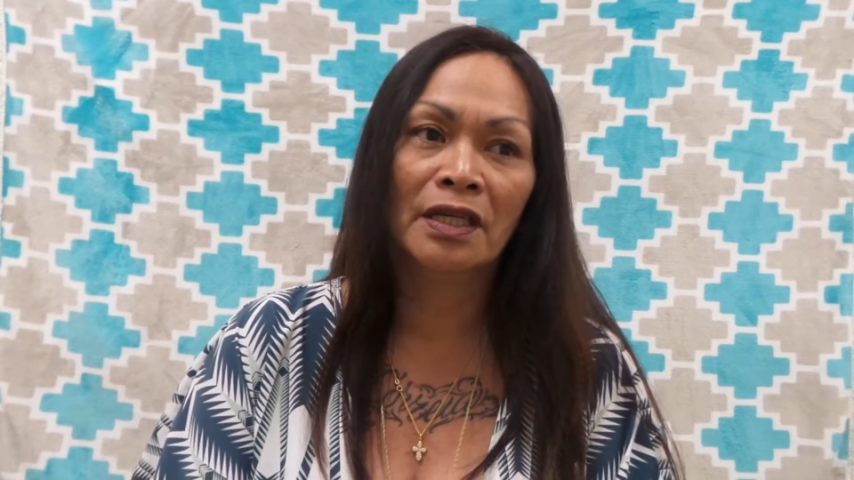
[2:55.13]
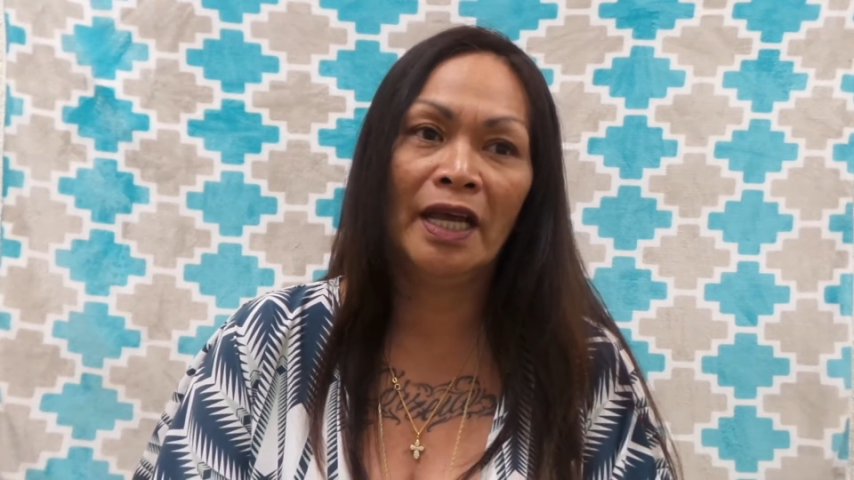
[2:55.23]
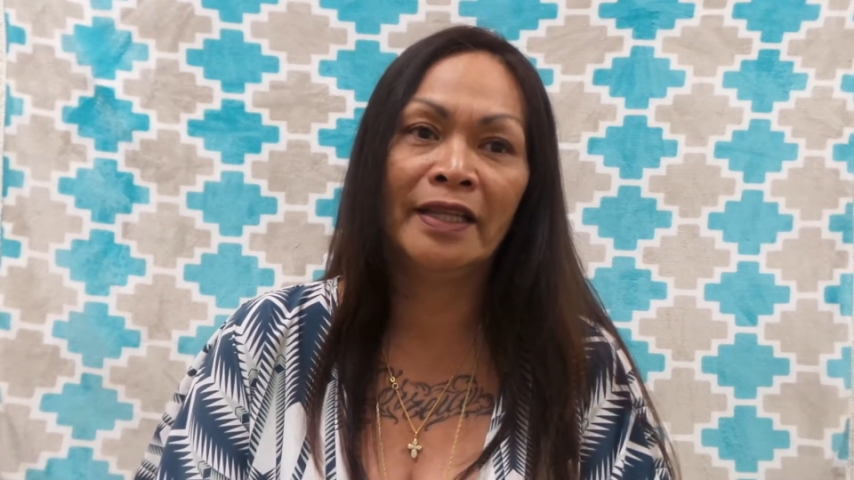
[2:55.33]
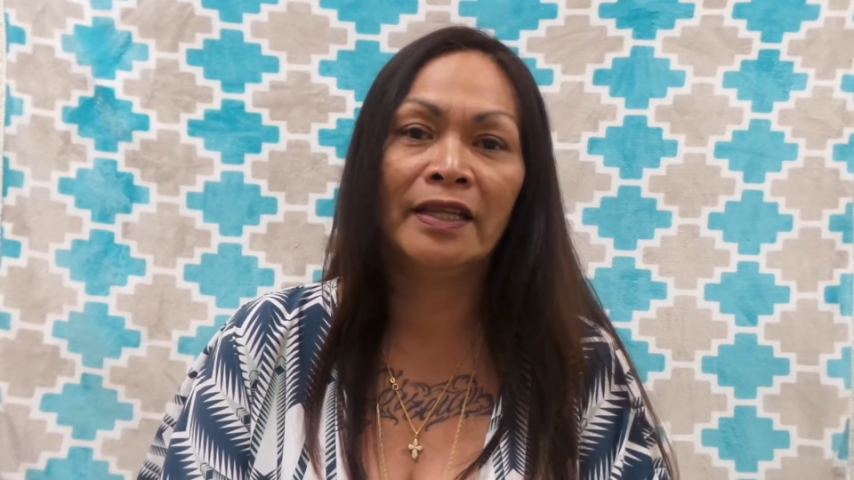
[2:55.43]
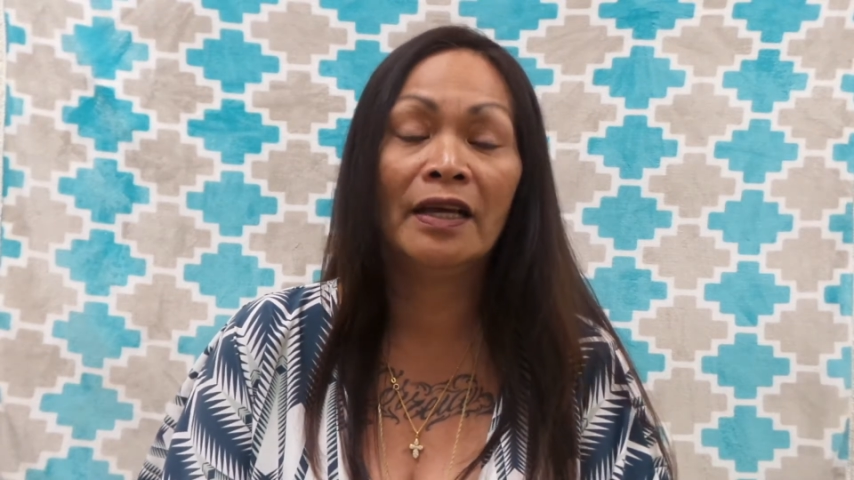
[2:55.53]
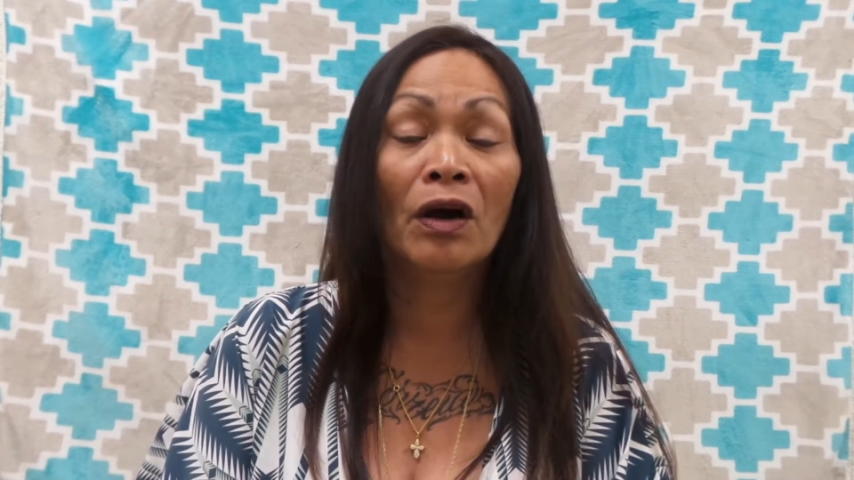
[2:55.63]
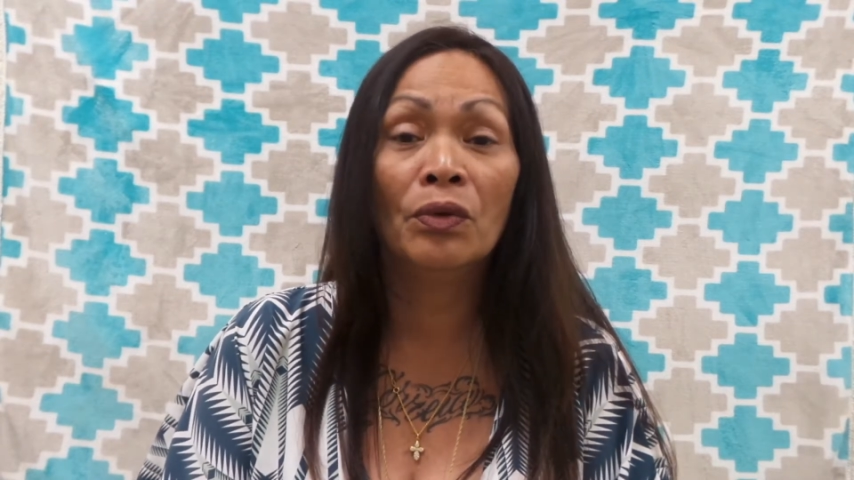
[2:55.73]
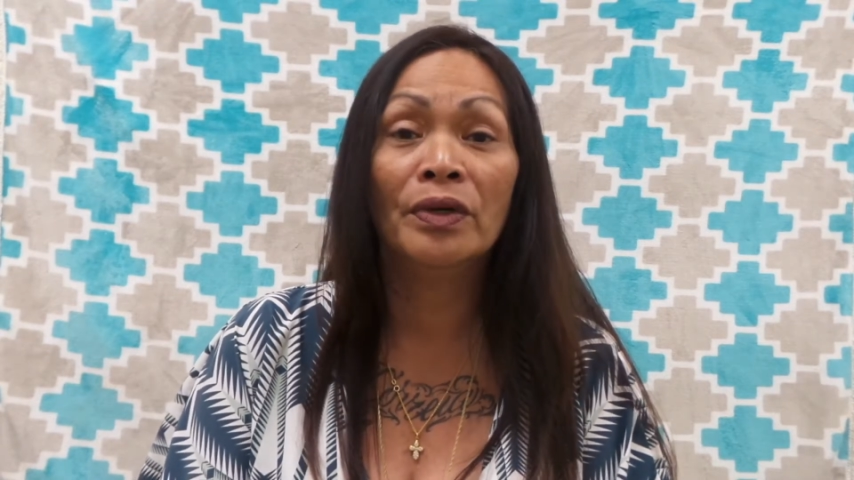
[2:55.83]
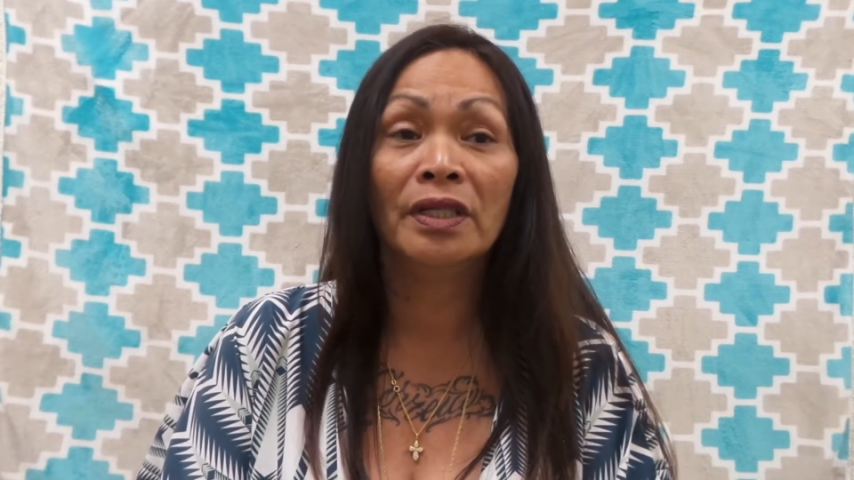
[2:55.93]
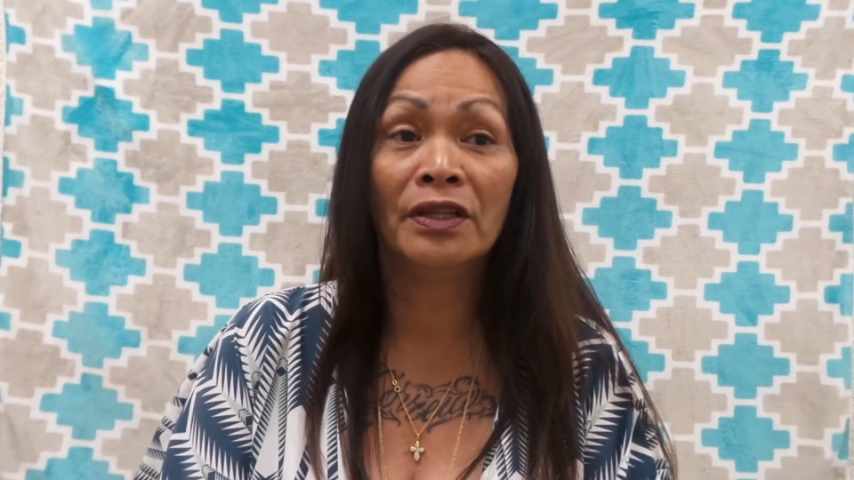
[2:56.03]
and
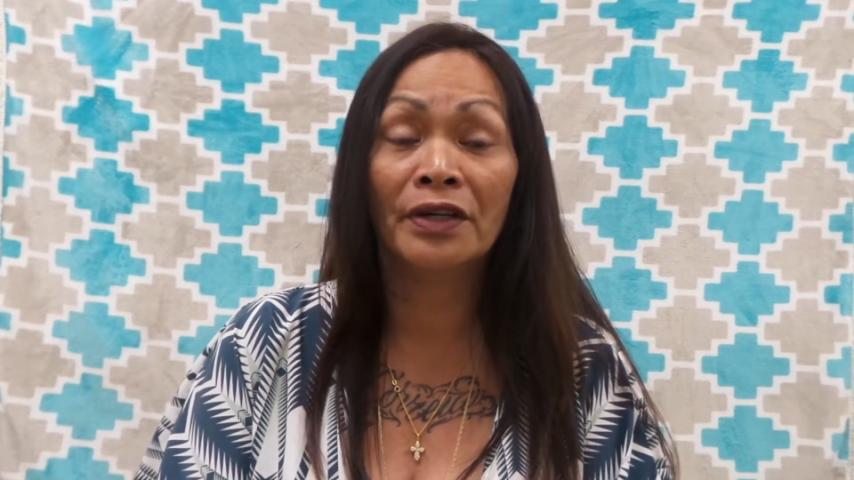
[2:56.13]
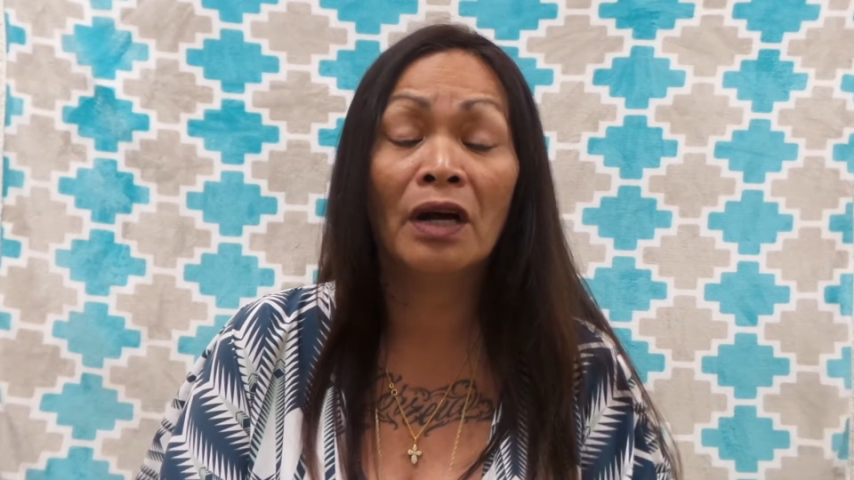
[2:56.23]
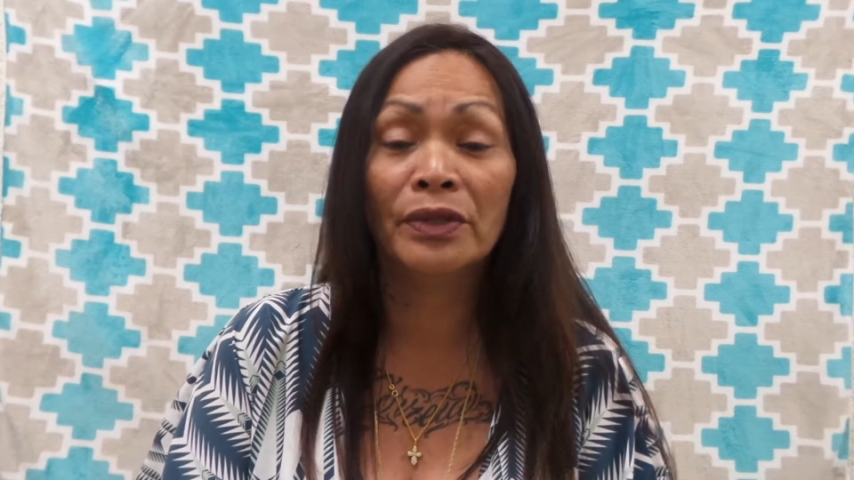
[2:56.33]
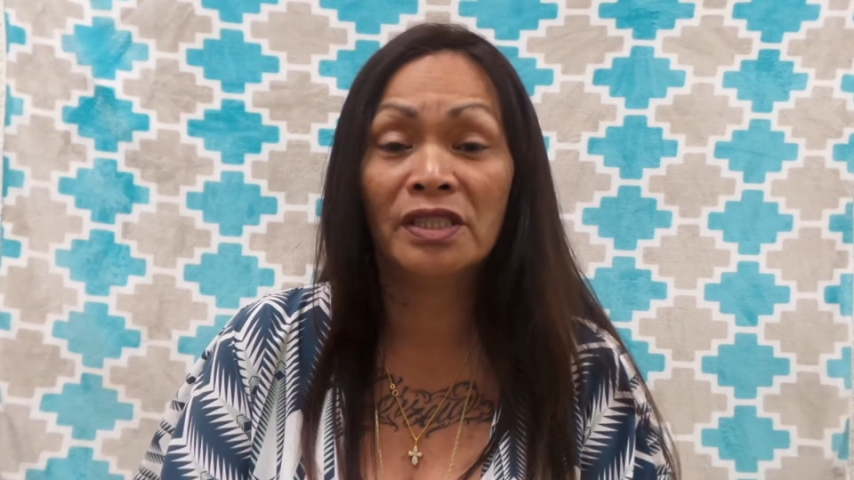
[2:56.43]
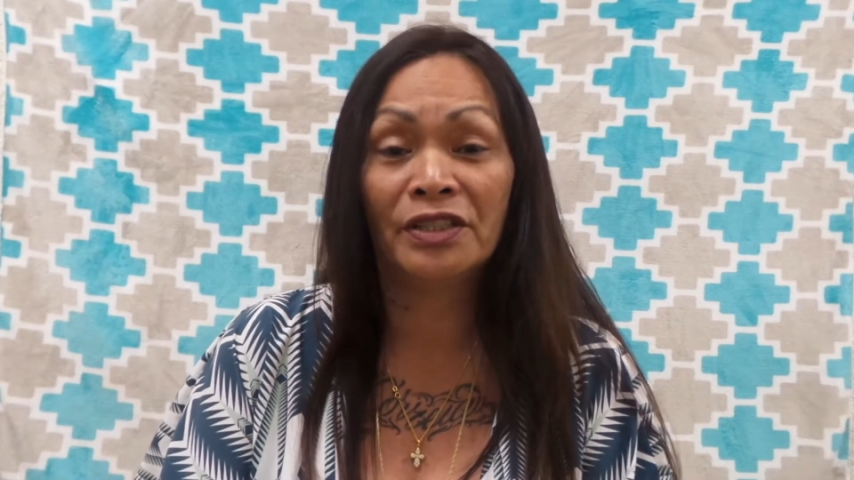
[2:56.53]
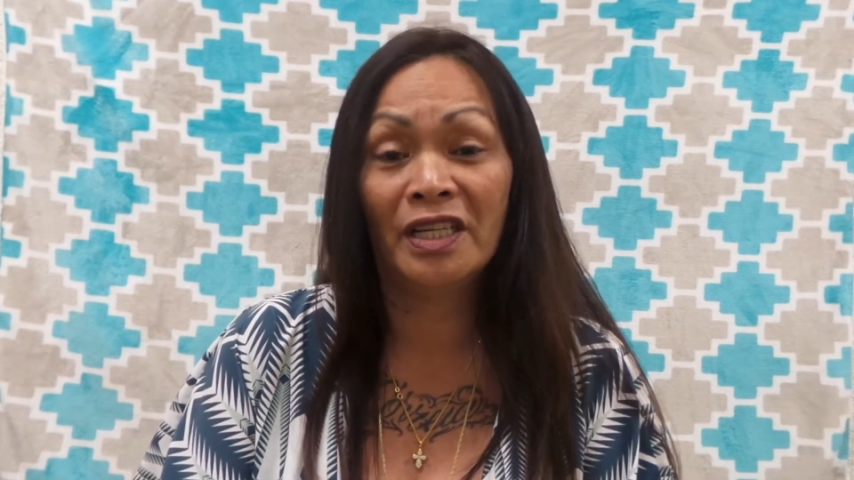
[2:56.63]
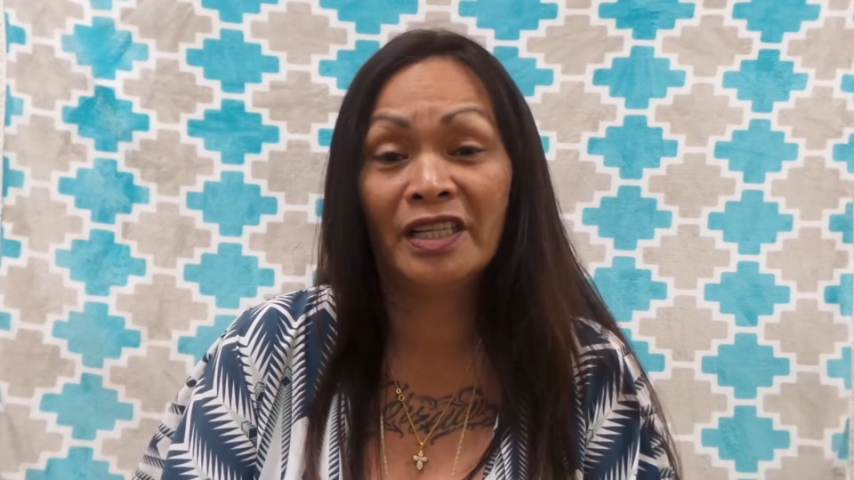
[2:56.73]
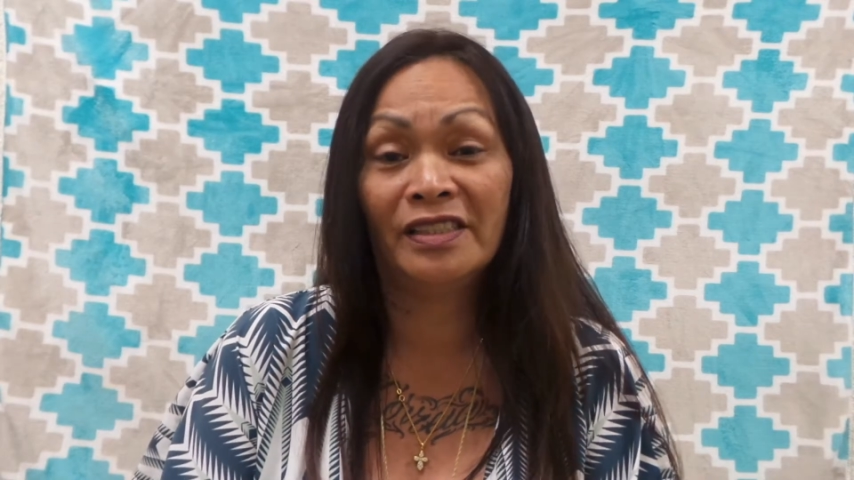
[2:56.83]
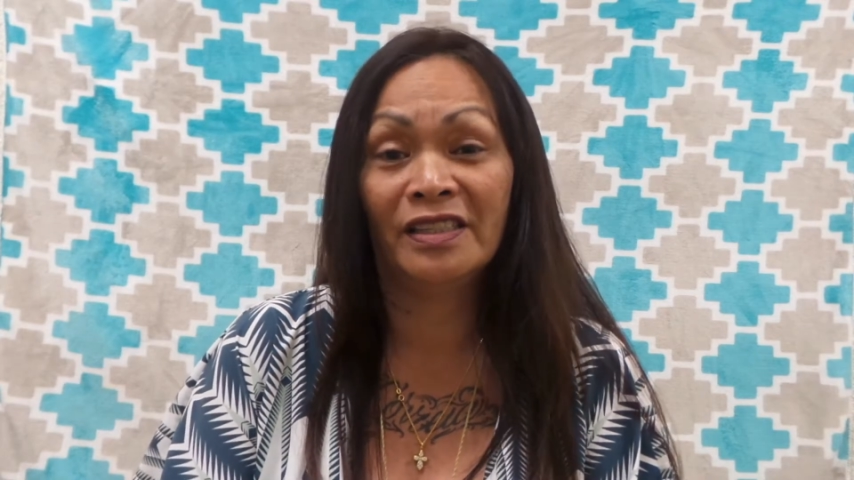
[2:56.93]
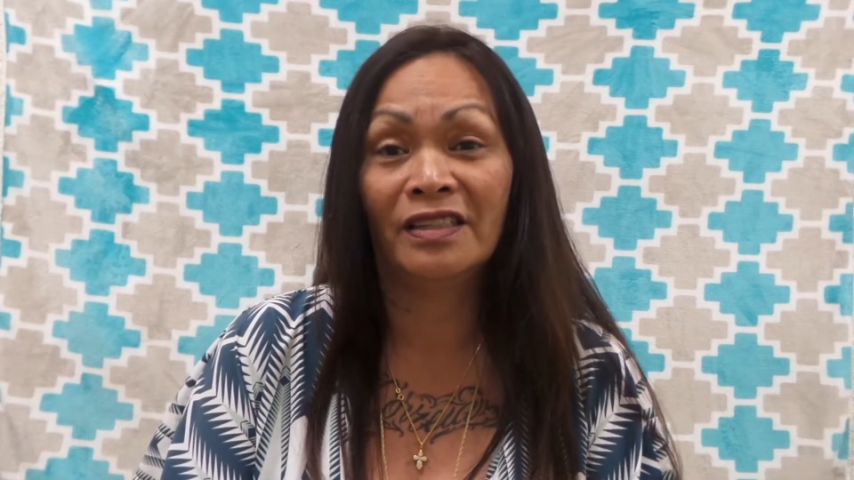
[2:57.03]
they're always there to
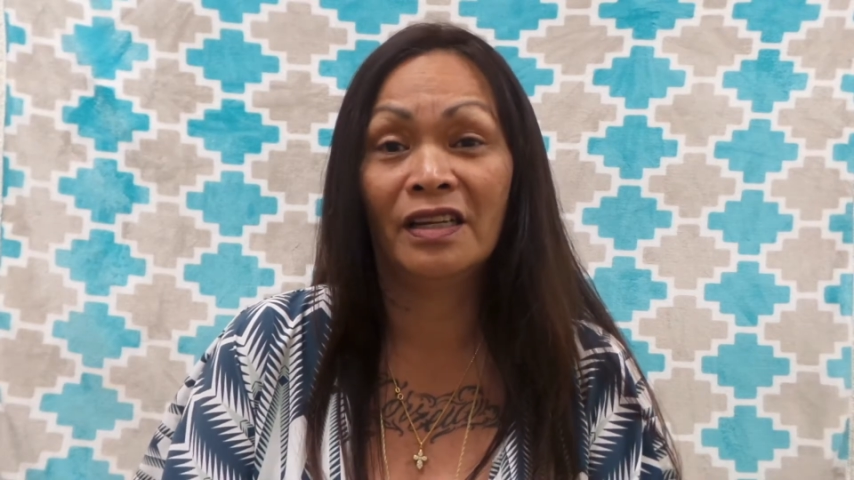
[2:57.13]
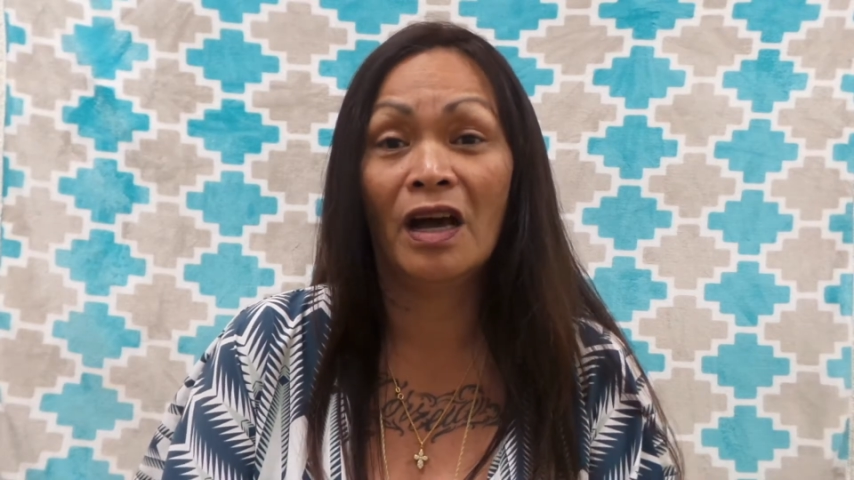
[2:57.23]
listen.